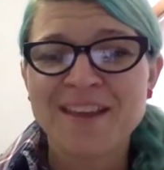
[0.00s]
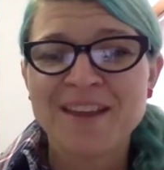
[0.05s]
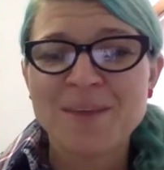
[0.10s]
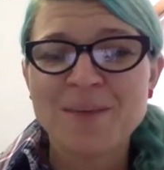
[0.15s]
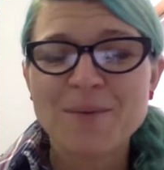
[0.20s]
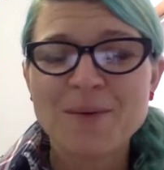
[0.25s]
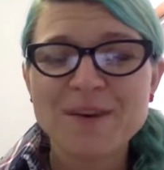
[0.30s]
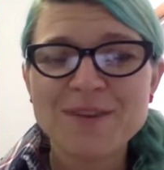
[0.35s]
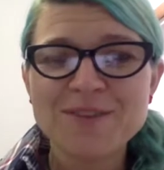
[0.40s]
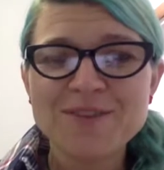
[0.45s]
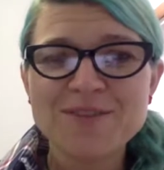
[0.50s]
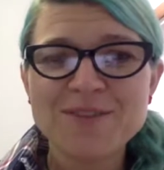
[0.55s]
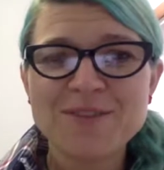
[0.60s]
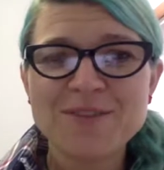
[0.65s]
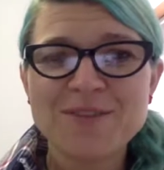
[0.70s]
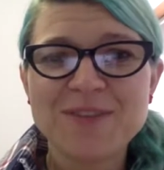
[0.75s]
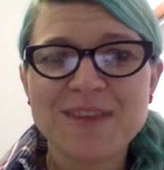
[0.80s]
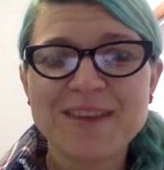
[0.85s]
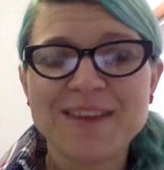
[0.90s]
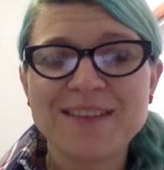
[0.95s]
One of the
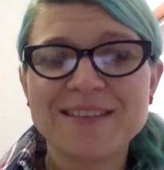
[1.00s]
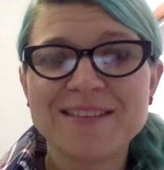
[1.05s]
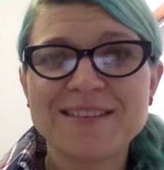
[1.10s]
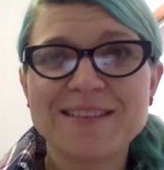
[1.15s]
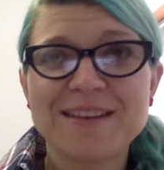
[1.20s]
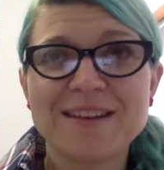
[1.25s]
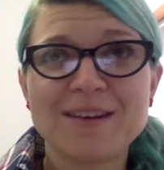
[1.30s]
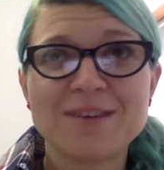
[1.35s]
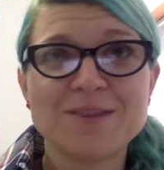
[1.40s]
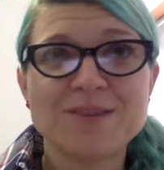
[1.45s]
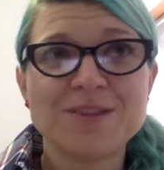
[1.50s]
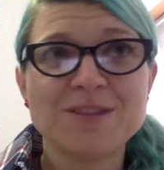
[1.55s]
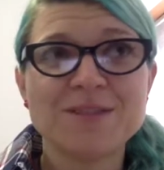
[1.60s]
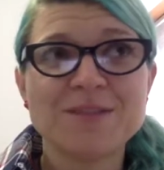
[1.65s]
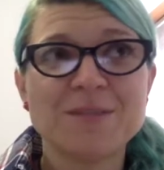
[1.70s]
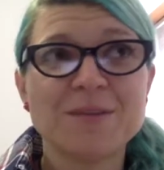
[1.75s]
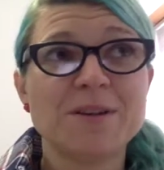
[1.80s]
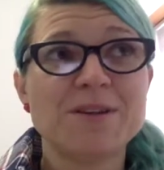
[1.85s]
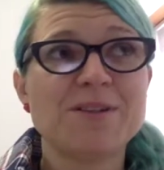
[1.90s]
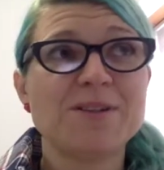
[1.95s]
things that I
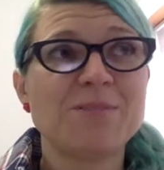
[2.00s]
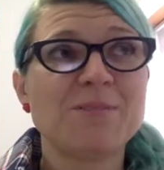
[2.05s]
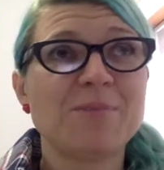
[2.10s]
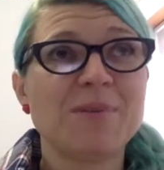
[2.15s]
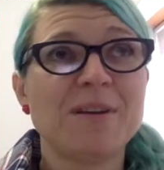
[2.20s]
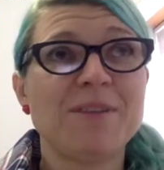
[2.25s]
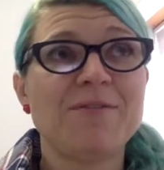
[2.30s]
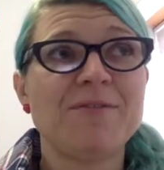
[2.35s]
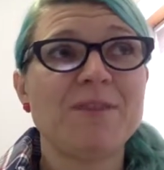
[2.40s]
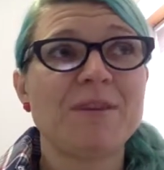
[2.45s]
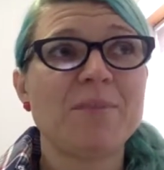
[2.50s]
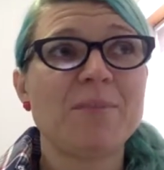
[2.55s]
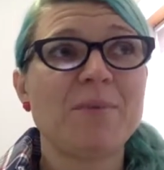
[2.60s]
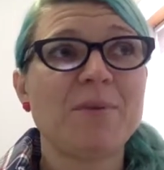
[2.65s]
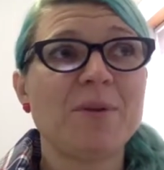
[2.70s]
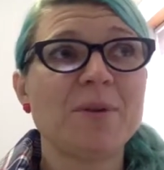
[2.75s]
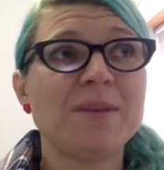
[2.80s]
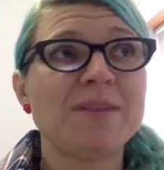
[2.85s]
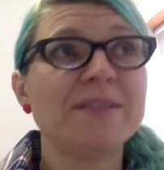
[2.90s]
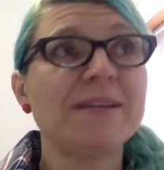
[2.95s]
just wanted to briefly
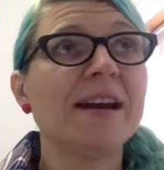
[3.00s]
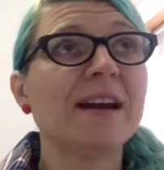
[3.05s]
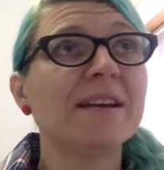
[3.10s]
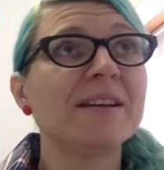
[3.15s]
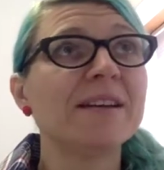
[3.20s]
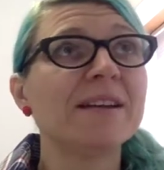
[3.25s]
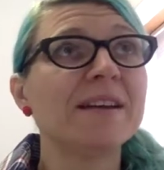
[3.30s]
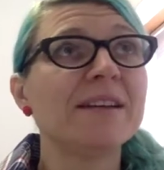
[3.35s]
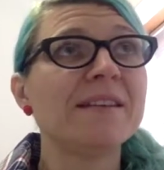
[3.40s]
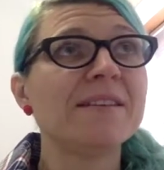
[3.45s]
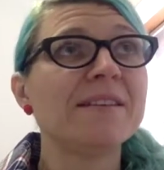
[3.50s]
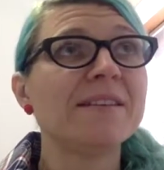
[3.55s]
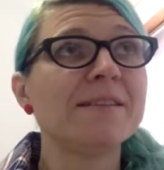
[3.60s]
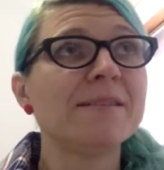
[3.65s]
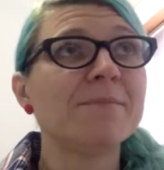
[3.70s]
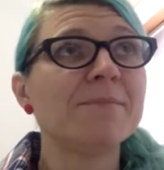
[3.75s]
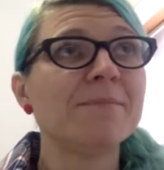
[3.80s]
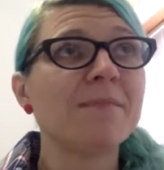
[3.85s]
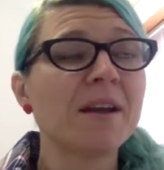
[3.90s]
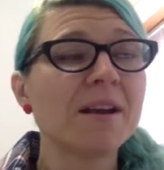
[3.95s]
point out is,
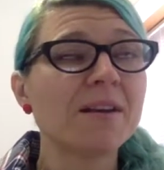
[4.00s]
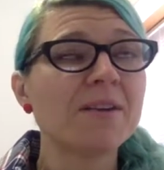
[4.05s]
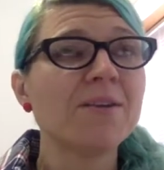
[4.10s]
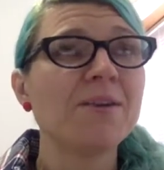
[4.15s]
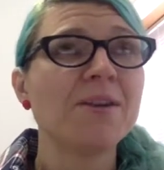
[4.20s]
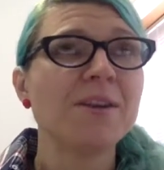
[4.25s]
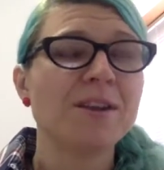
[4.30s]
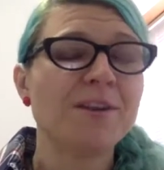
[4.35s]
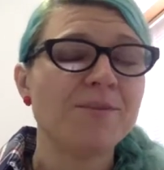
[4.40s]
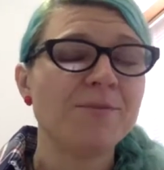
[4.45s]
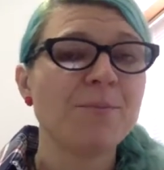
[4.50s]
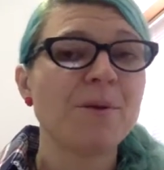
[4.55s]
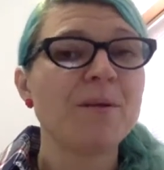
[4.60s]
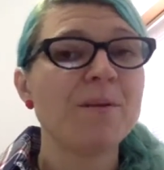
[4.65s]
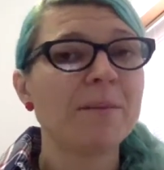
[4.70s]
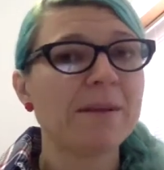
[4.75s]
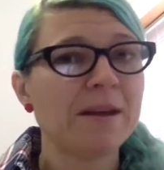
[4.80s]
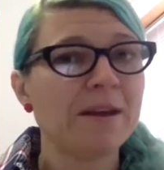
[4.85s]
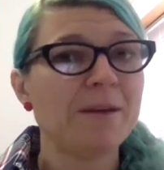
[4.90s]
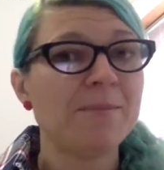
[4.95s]
and I know you've
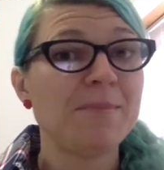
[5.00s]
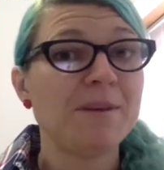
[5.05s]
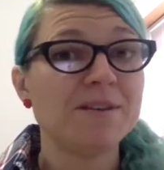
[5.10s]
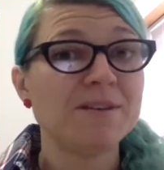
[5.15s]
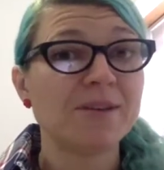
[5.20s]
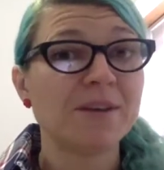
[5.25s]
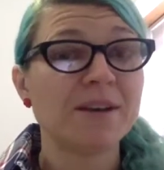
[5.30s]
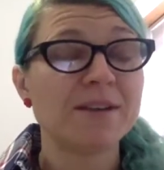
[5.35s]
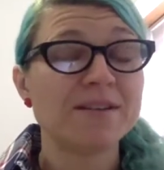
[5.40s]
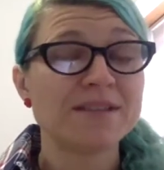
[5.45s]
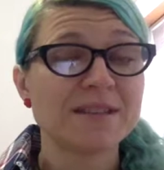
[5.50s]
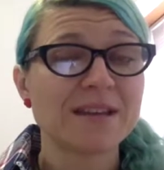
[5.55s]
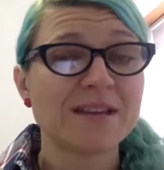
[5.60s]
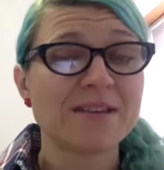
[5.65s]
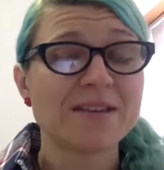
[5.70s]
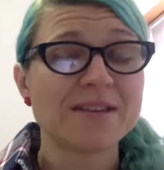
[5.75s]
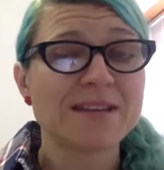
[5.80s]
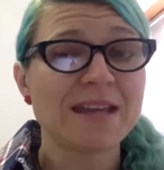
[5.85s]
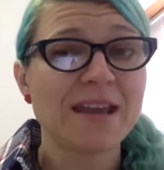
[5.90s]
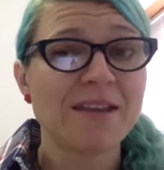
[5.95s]
probably heard me say
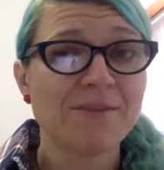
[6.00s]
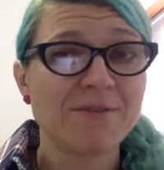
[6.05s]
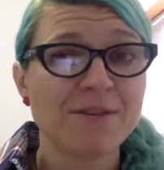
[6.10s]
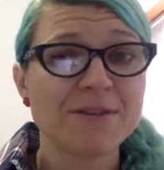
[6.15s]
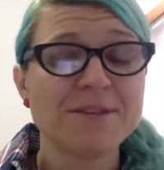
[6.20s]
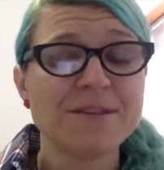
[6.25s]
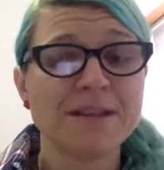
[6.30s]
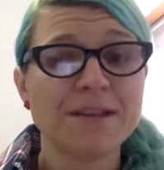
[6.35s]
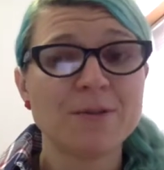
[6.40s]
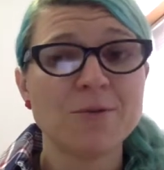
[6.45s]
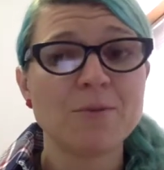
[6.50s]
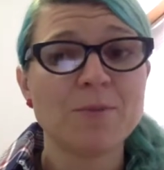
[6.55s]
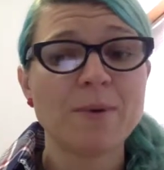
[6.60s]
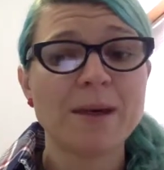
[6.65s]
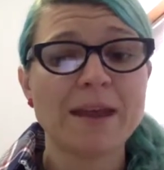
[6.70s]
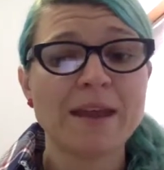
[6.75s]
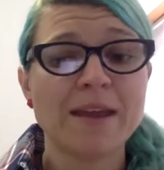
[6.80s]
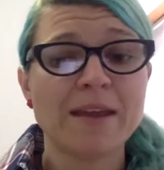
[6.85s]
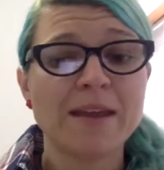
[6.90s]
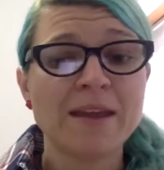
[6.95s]
this every single
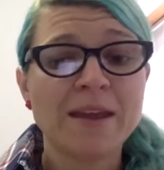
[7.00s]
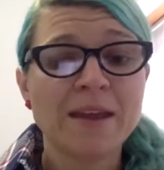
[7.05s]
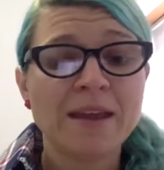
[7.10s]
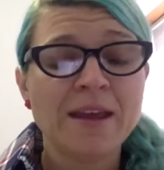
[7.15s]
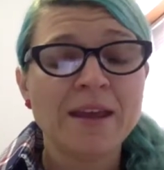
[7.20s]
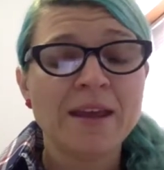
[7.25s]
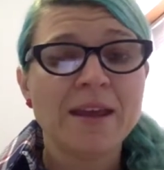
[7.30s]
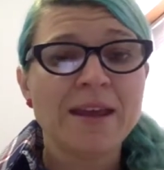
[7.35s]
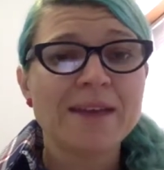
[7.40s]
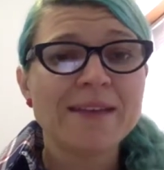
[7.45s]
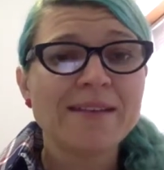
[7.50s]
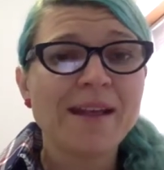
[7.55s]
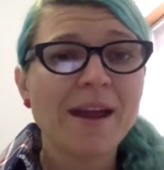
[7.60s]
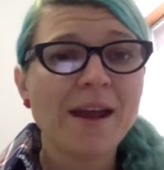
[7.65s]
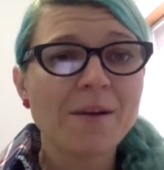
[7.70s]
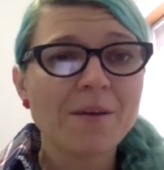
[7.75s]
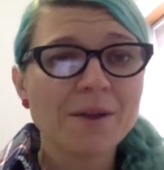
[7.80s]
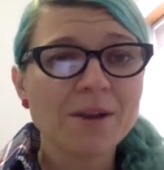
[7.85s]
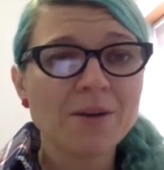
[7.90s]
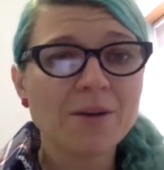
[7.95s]
week, is
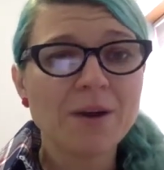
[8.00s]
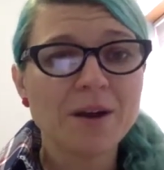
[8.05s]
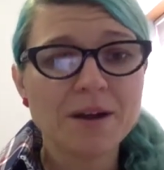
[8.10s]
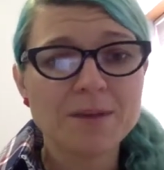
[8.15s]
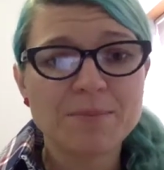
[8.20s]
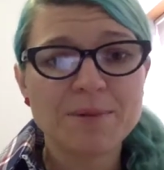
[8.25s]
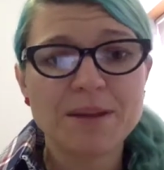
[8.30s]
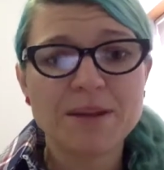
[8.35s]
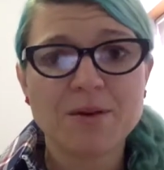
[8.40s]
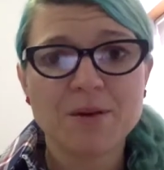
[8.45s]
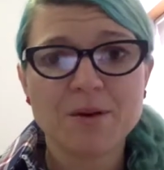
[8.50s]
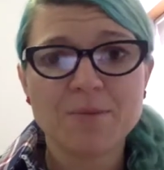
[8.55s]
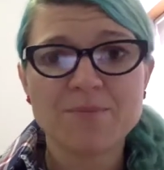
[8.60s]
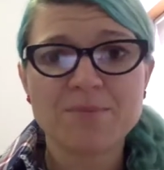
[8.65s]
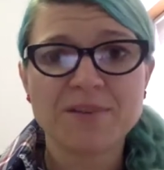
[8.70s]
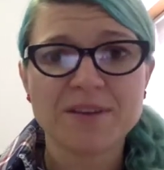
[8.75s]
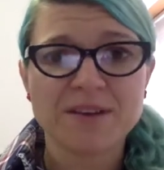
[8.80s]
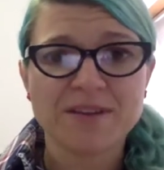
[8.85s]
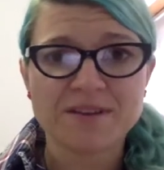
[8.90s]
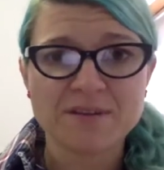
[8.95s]
how incredibly
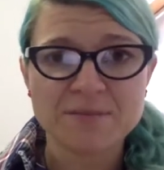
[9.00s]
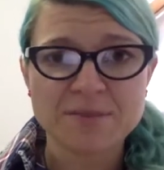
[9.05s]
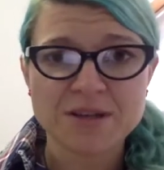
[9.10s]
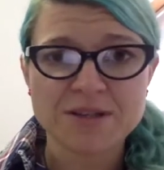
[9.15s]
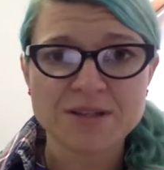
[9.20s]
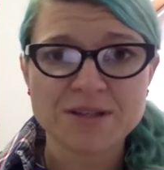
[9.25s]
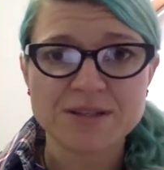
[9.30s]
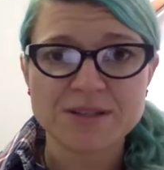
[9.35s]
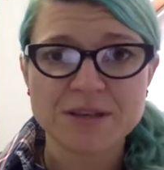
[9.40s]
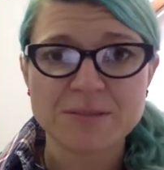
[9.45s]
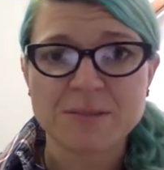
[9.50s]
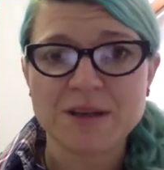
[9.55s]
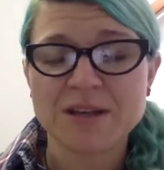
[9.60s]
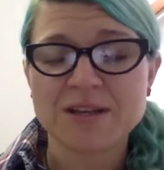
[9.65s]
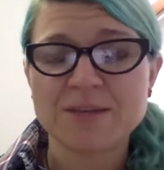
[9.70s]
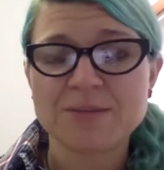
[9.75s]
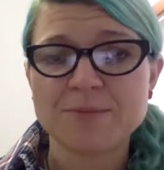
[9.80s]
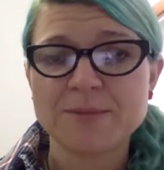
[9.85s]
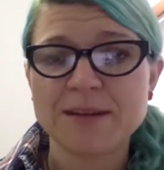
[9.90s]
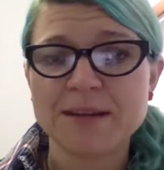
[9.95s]
complex emergency
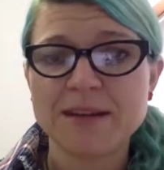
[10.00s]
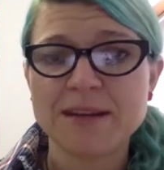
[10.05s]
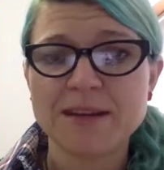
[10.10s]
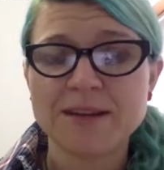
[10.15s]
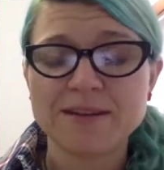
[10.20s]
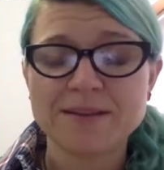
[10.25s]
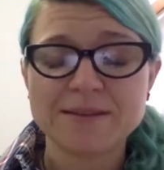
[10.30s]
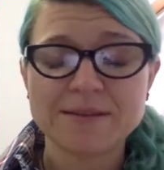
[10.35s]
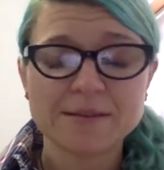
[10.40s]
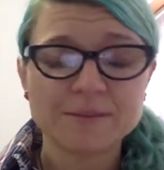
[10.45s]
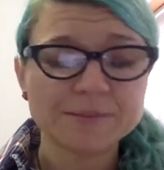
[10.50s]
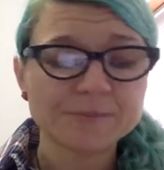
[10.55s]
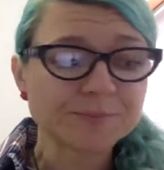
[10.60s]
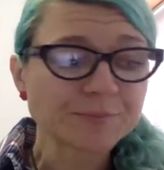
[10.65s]
management is.